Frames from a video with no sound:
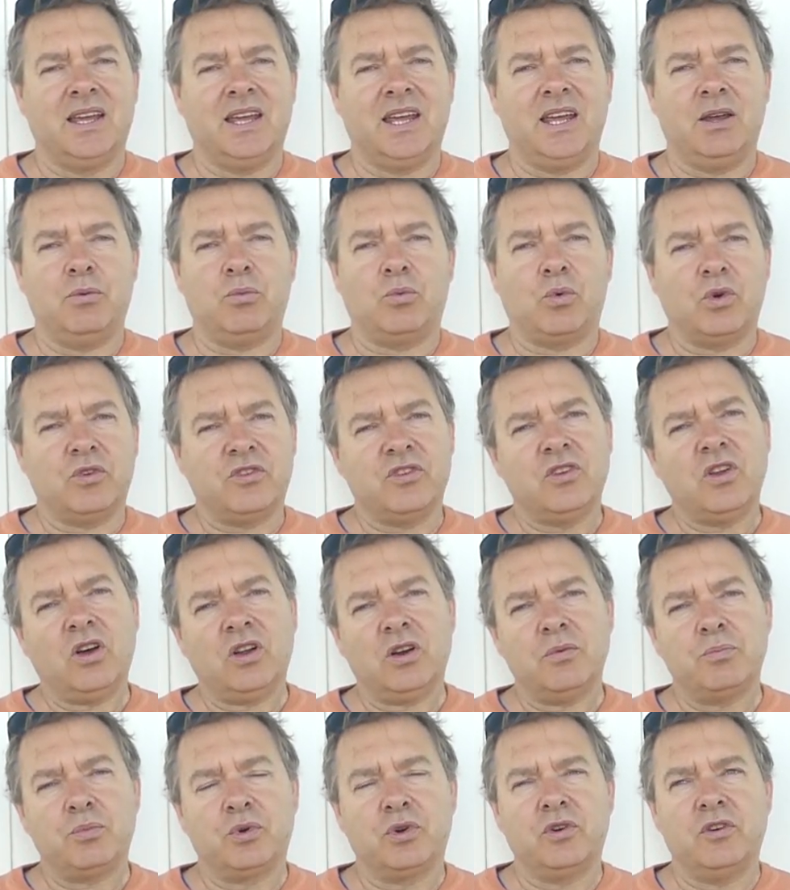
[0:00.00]
it was
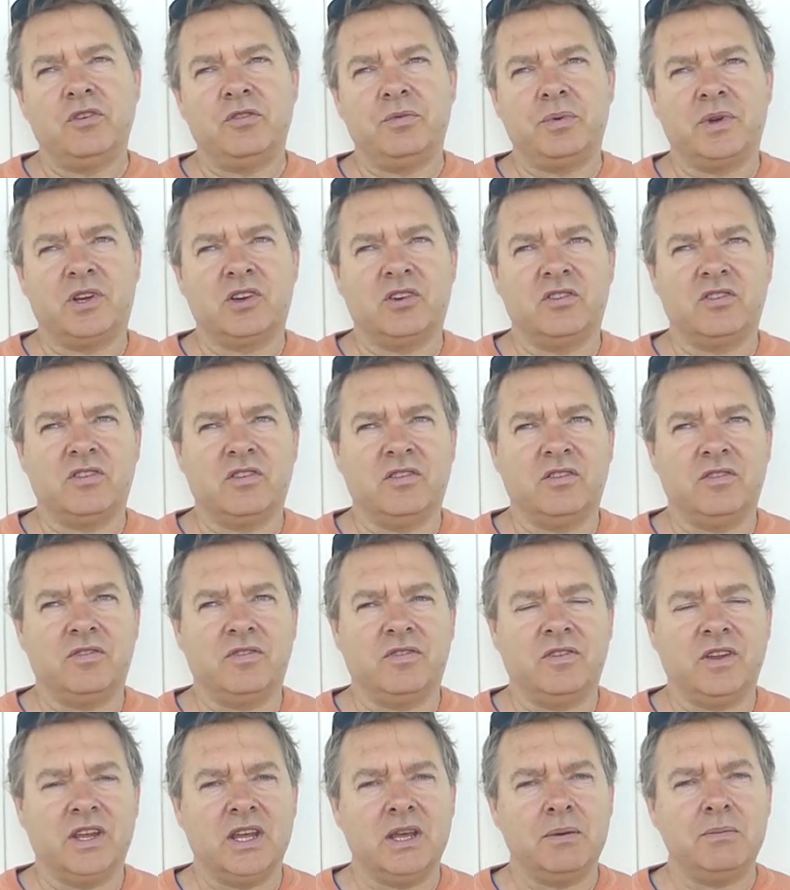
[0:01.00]
not approved because
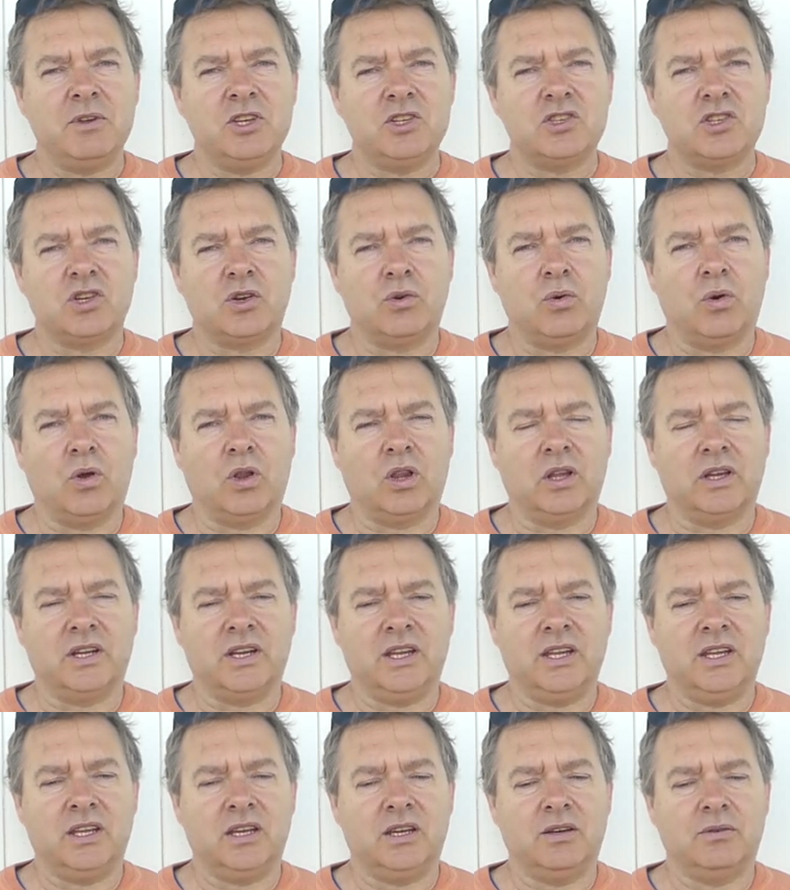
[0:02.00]
of image
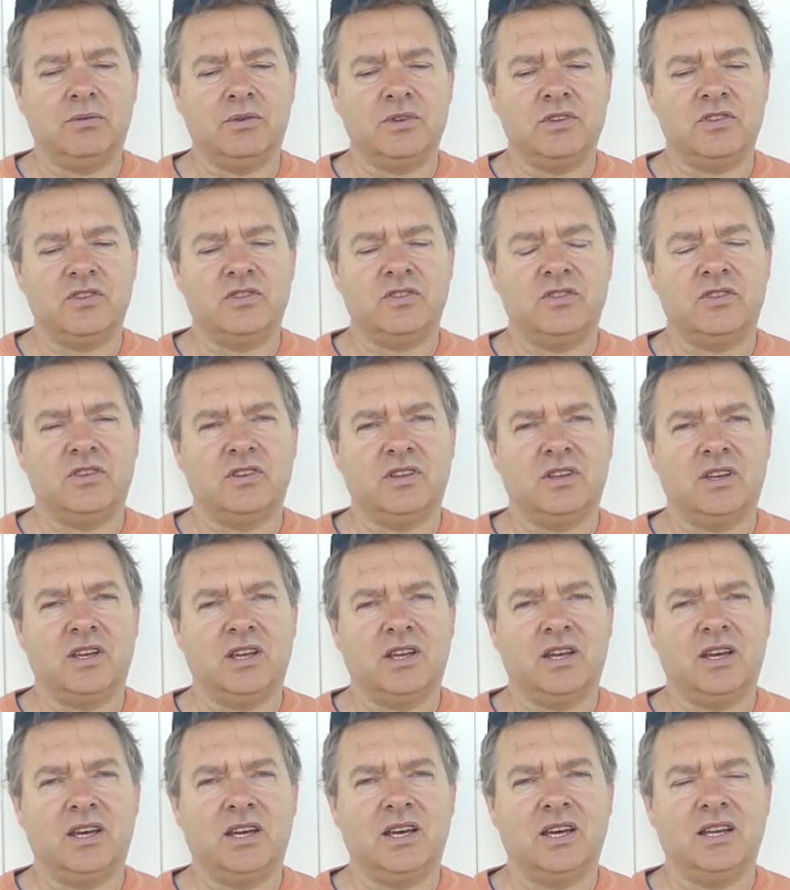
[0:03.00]
quality. It was
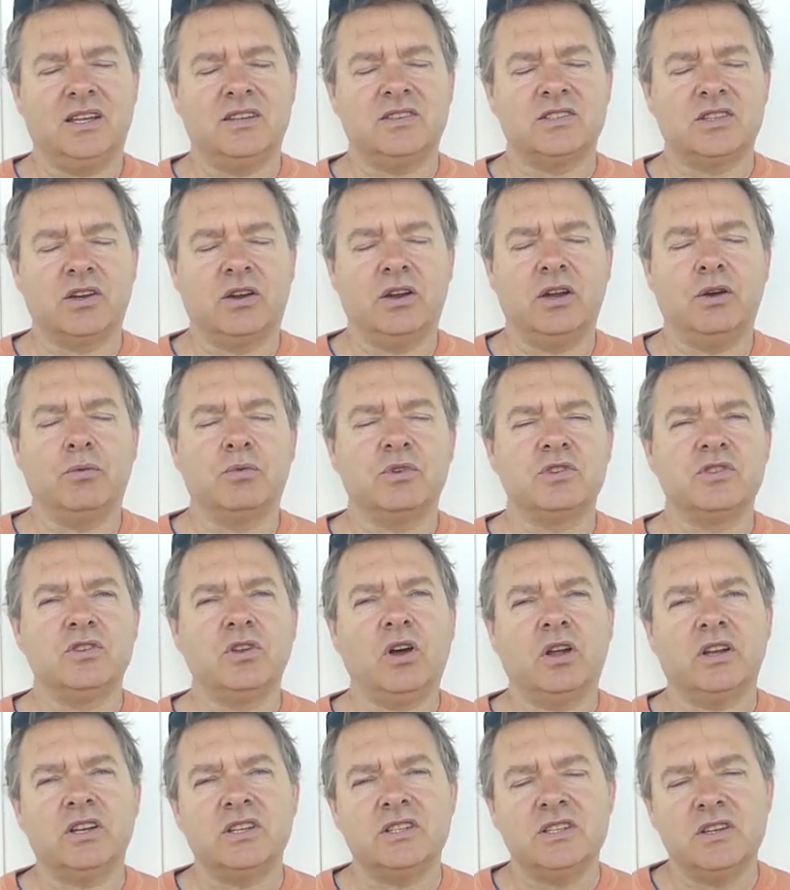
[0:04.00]

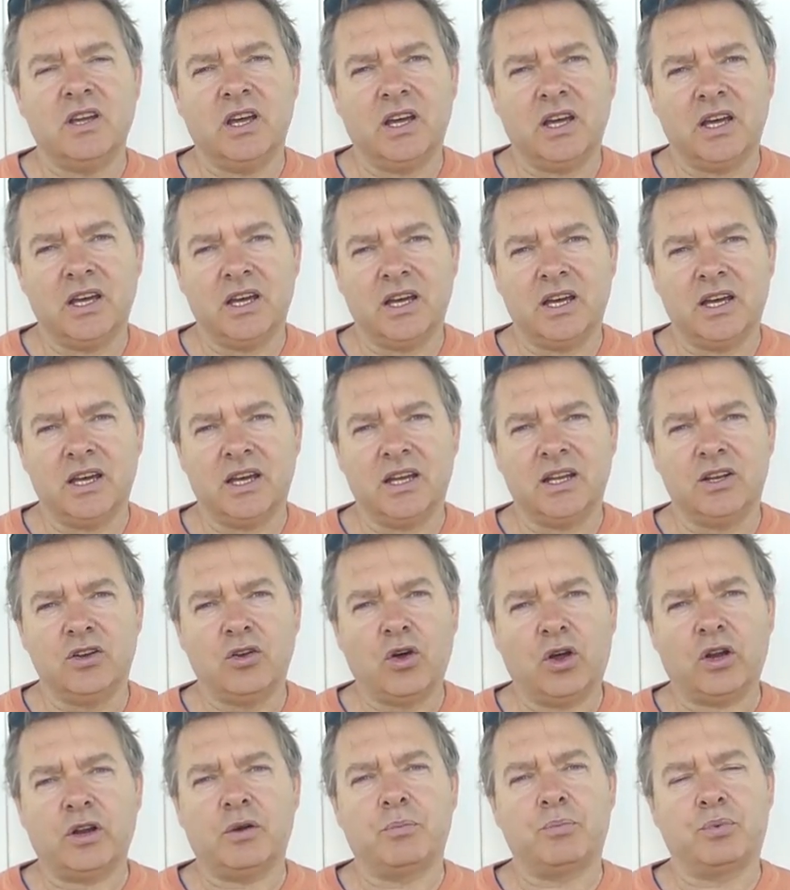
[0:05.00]

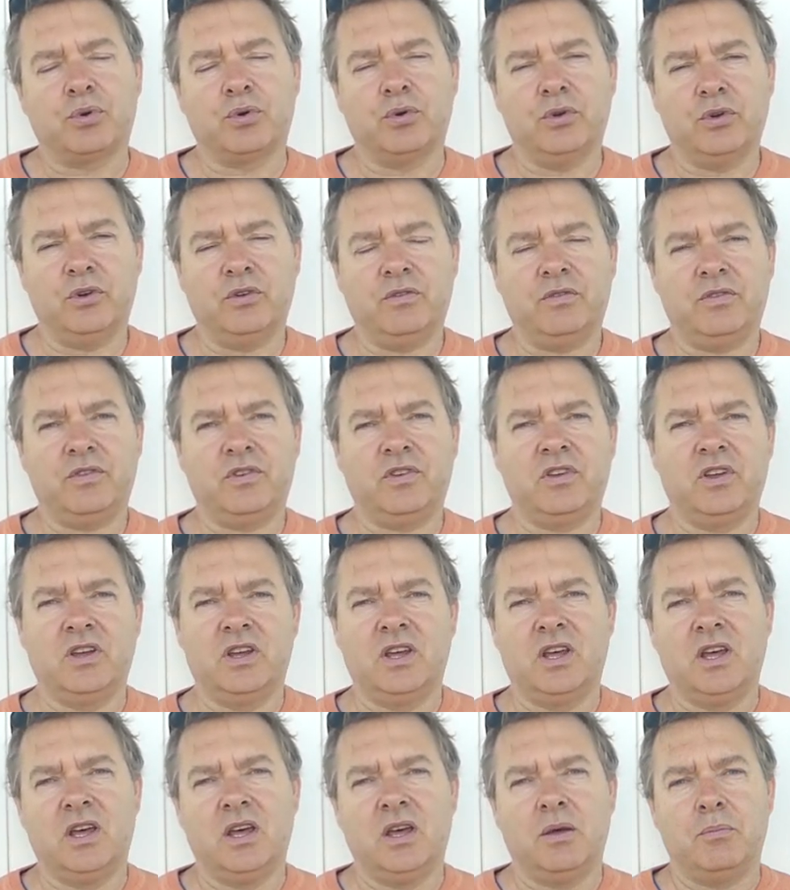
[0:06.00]
not approved
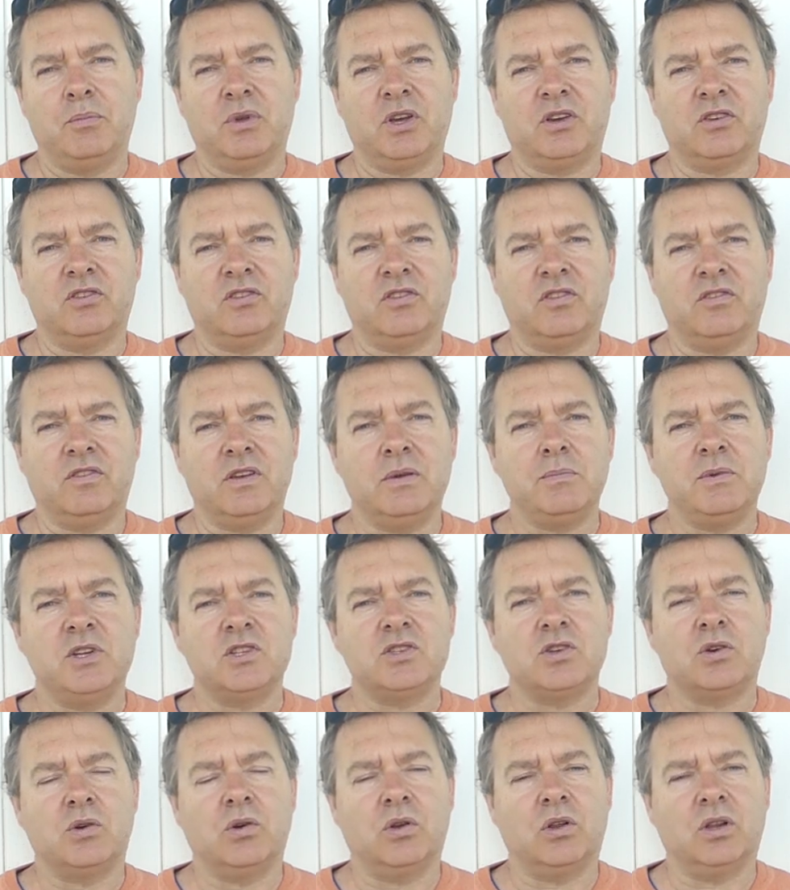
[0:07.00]
because of
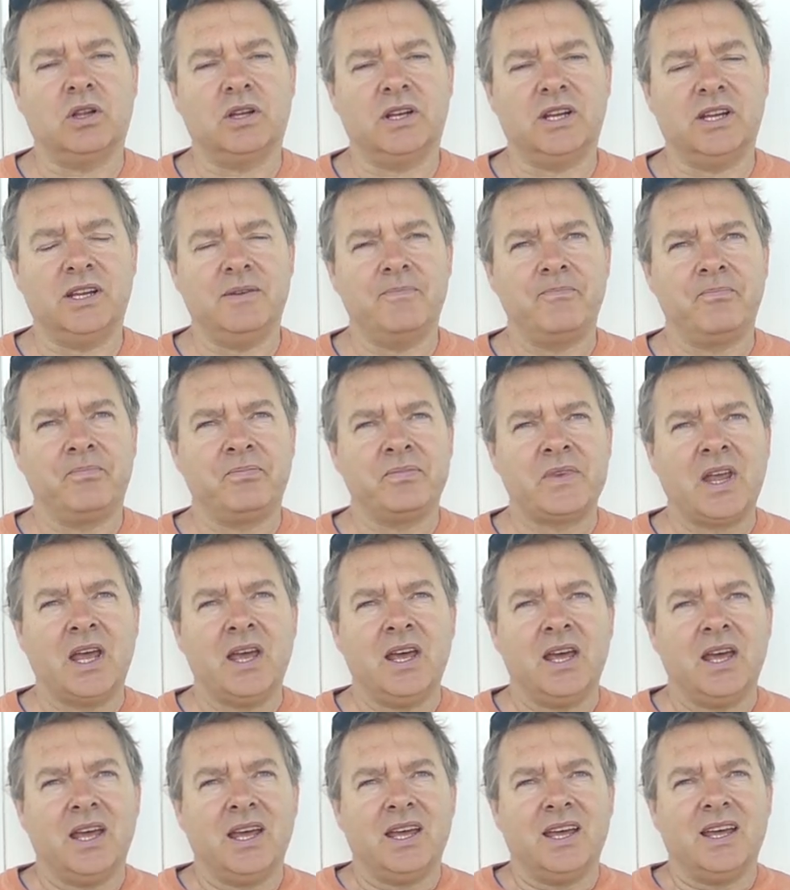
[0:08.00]
image quality.
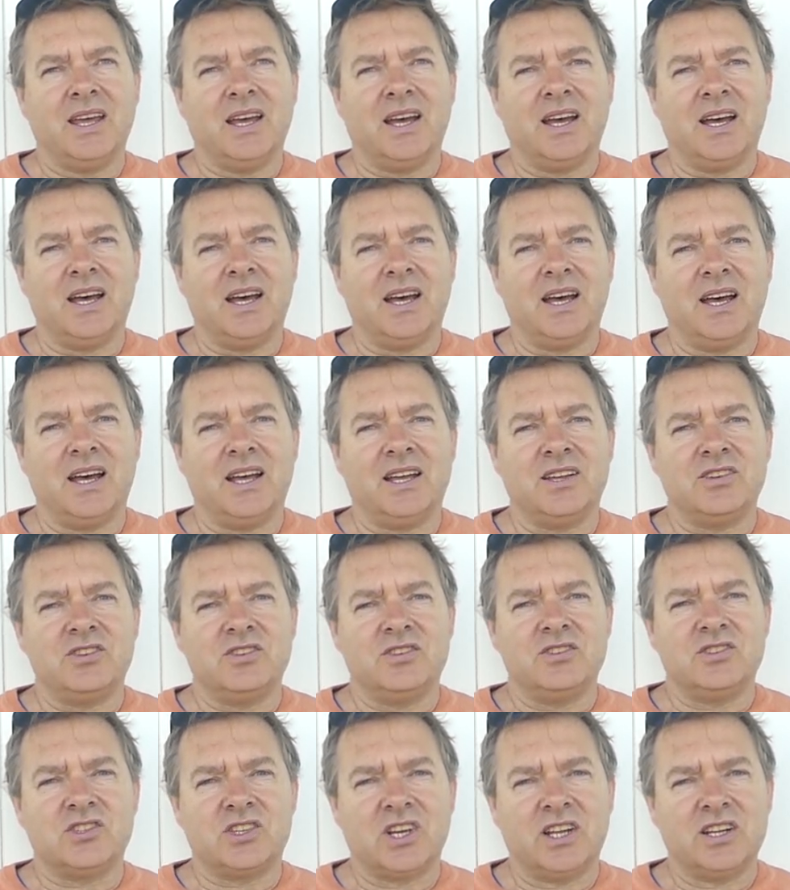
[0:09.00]

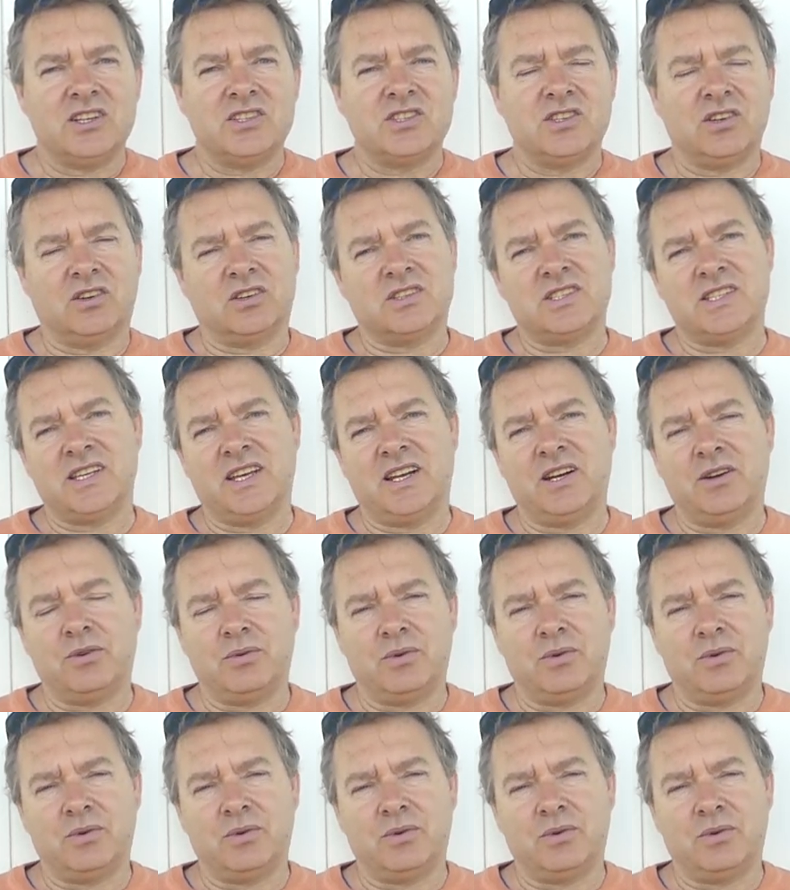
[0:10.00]
Shutterstock said it